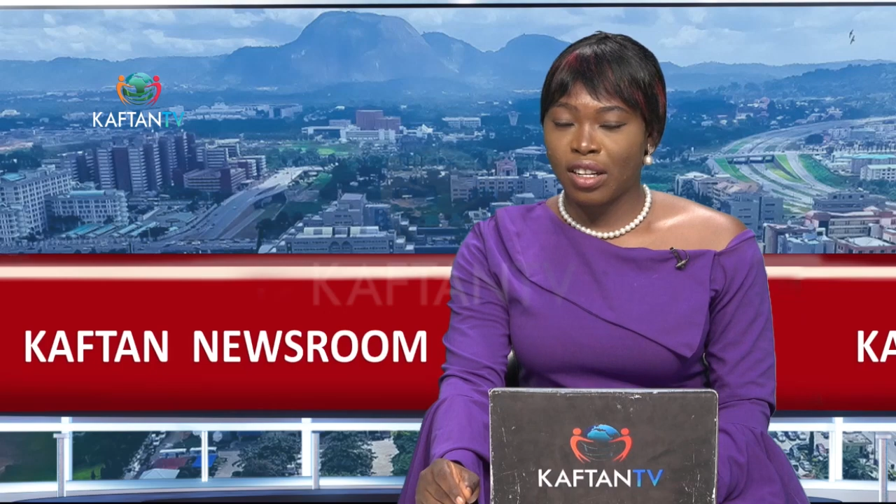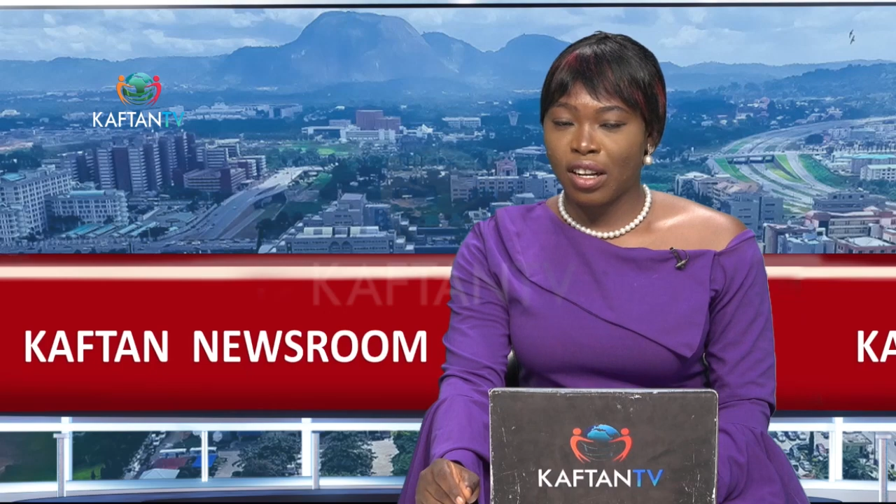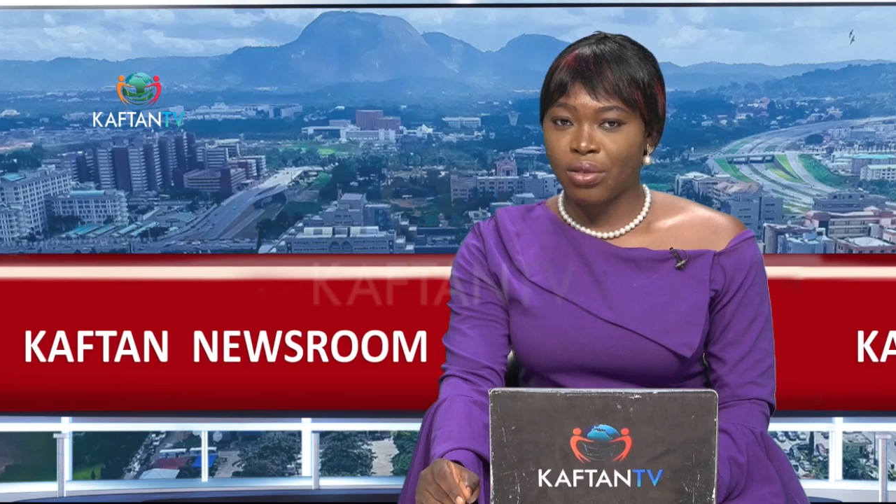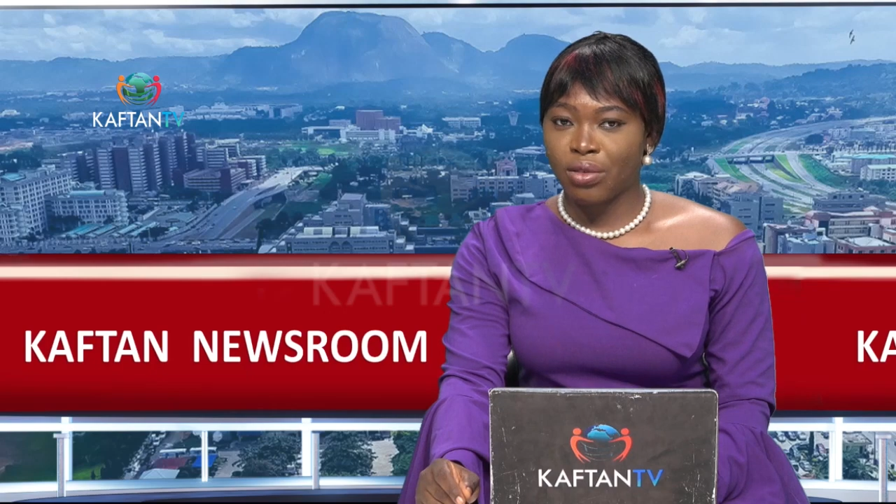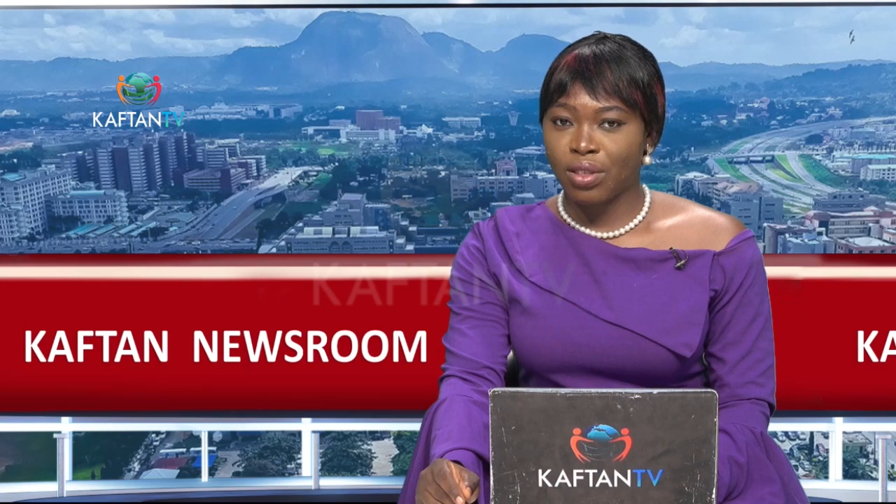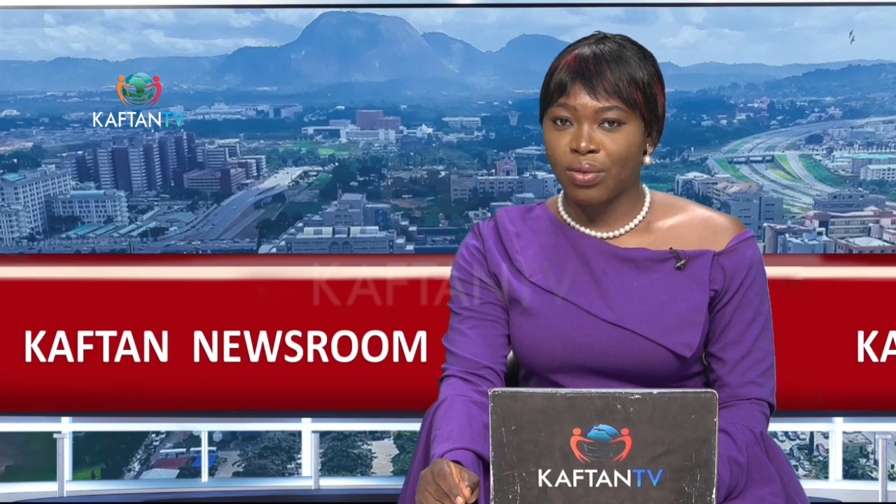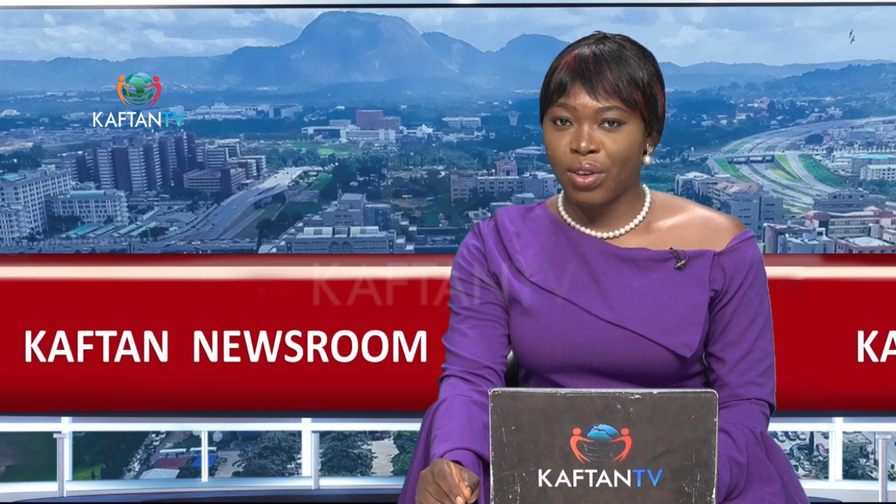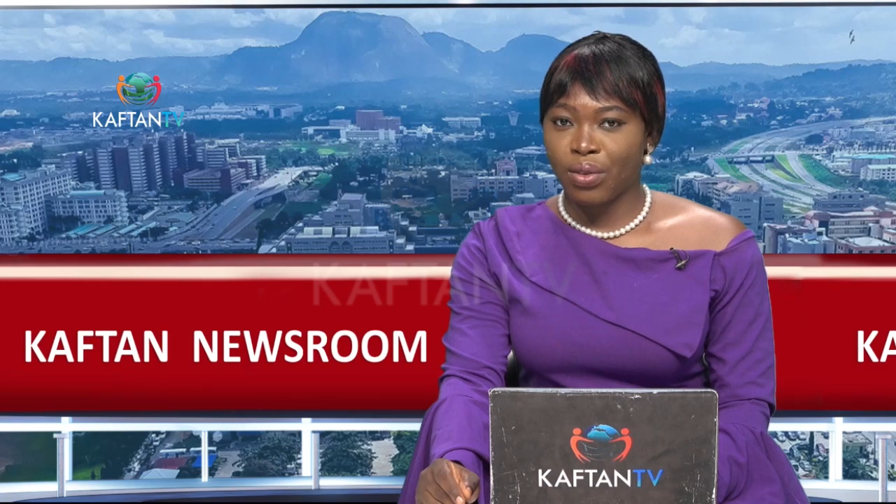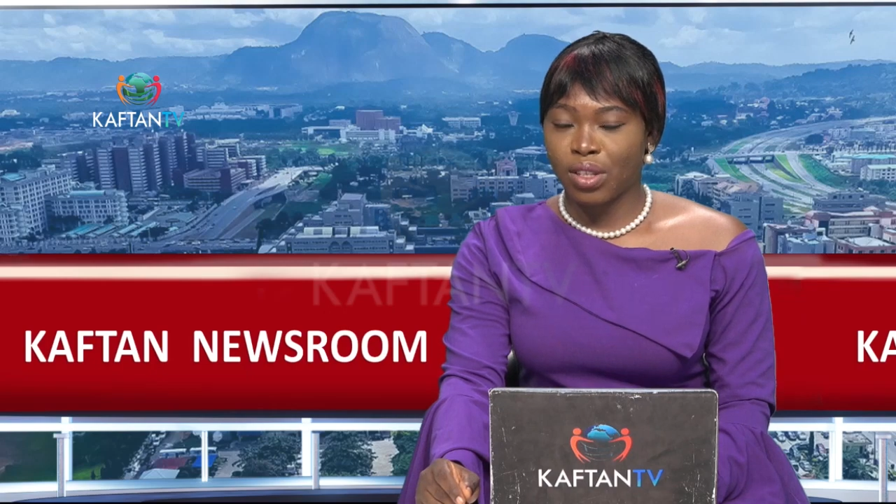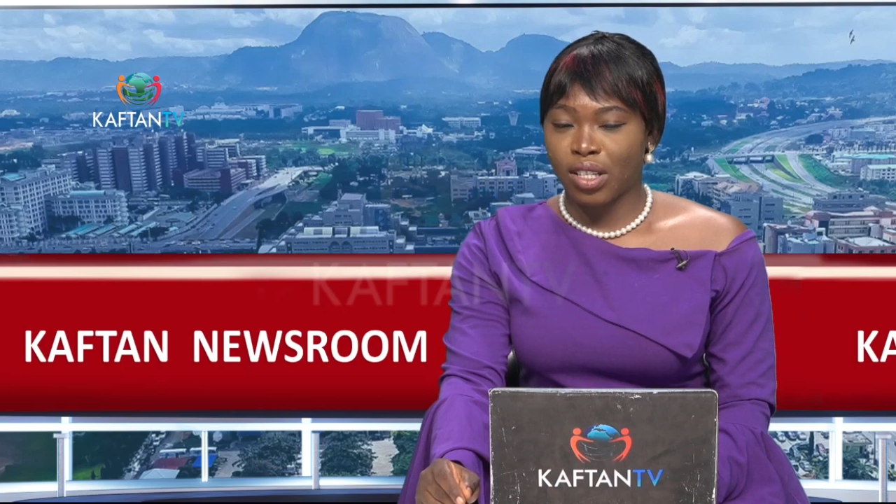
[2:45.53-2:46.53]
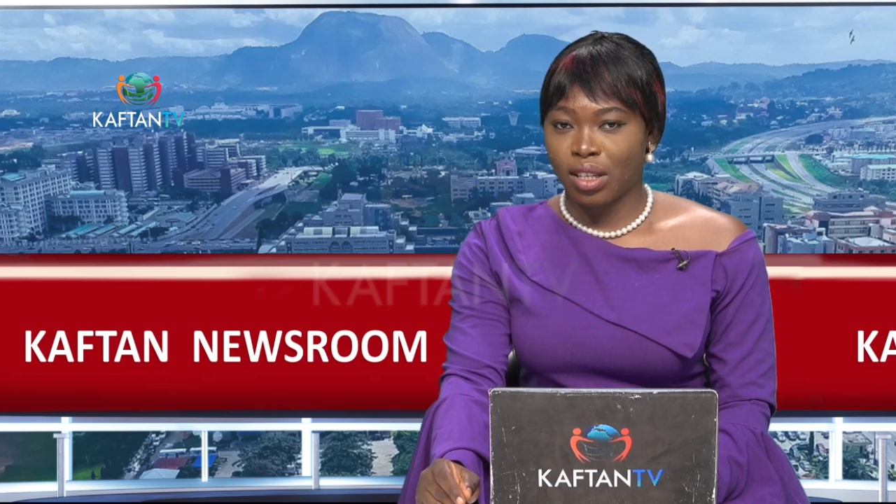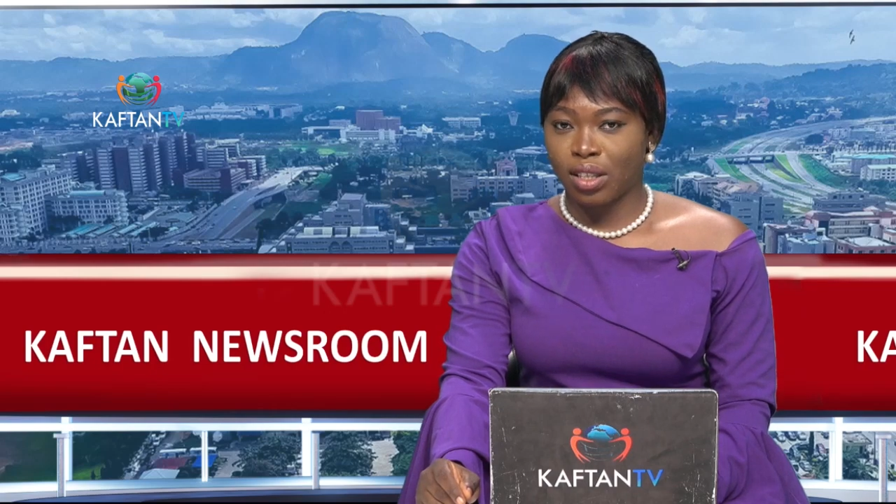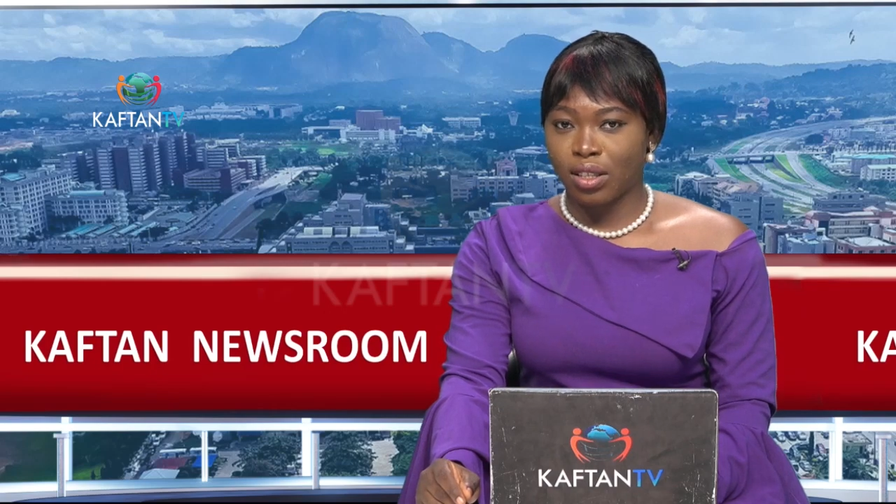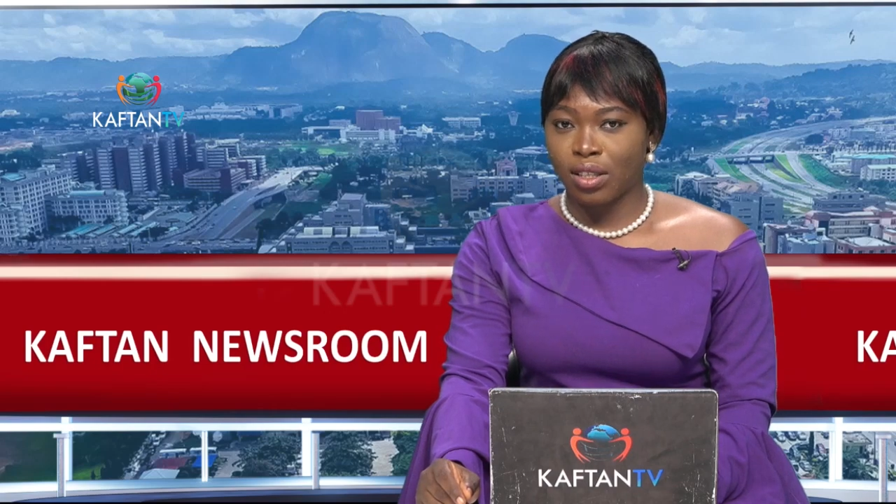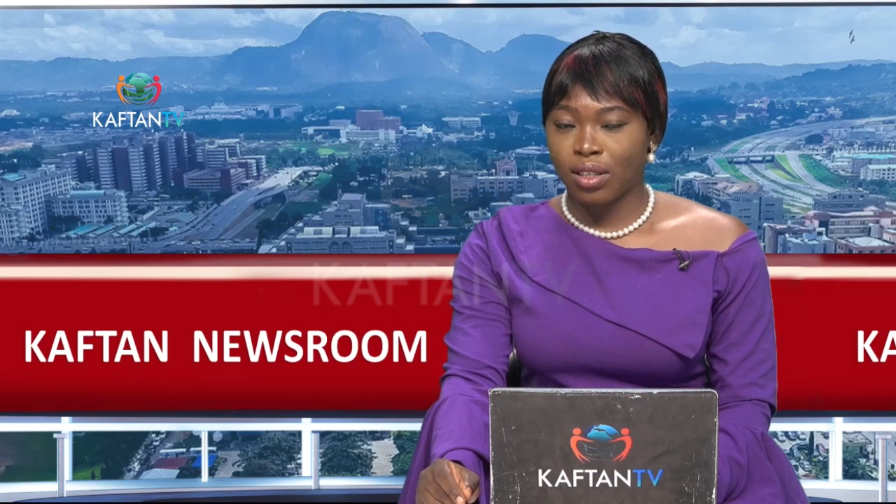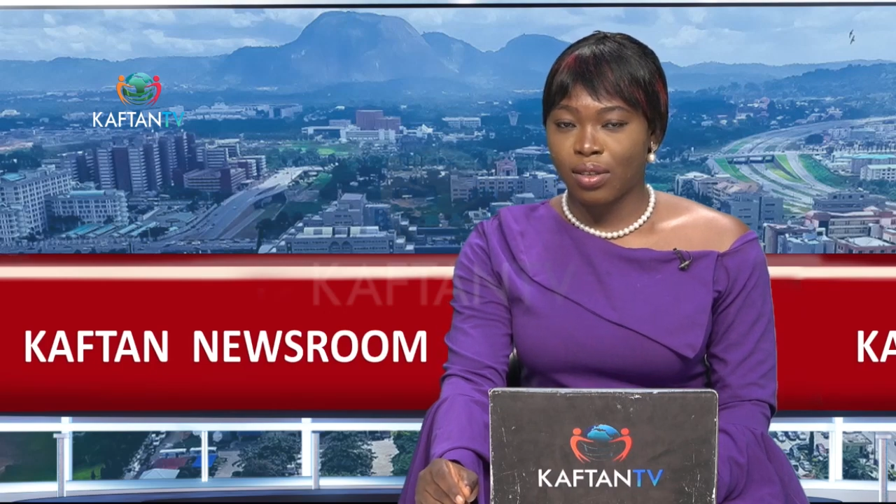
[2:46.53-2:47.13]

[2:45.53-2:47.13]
across various sectors.